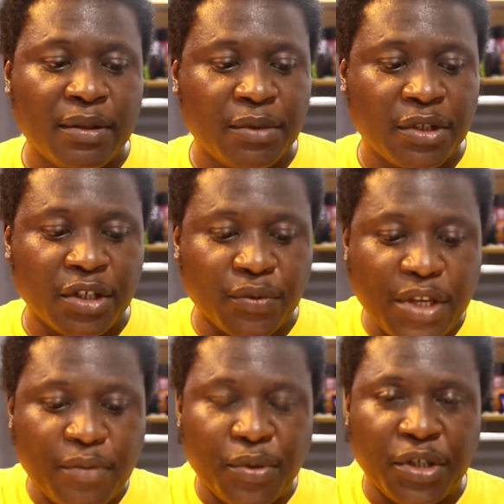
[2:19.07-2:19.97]
because when
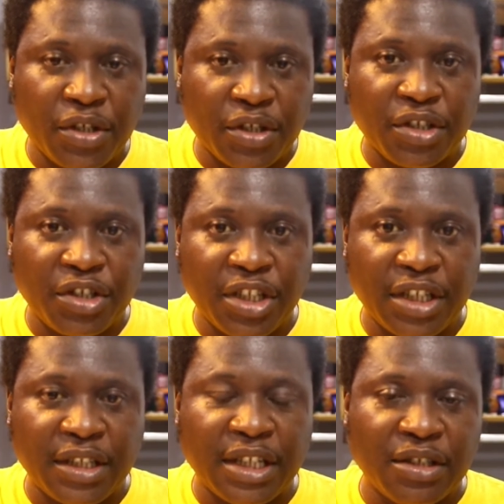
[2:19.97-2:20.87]
you put it on the
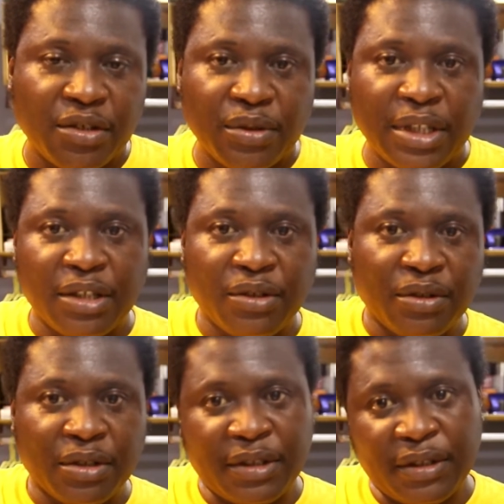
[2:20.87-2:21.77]
shirt, then
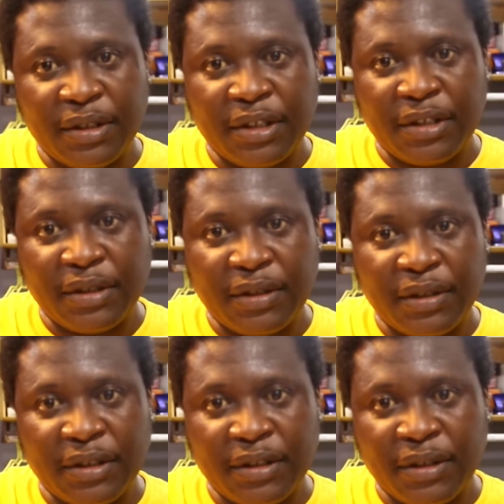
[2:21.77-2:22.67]

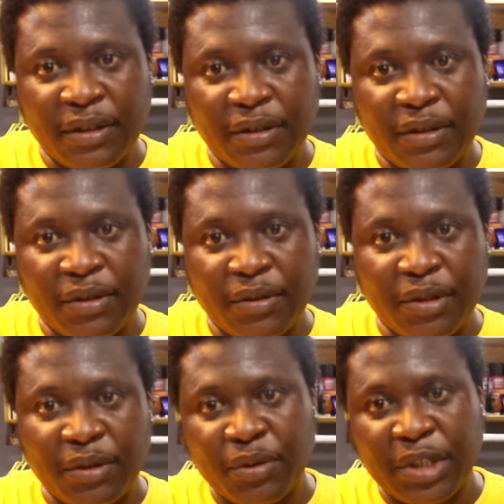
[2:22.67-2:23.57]

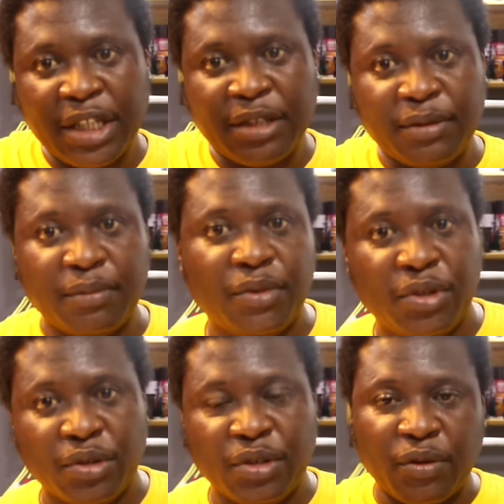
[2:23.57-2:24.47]
it will then
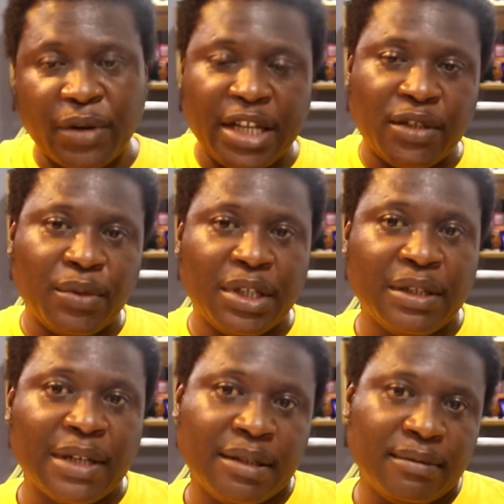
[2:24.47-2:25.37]
show the right way, like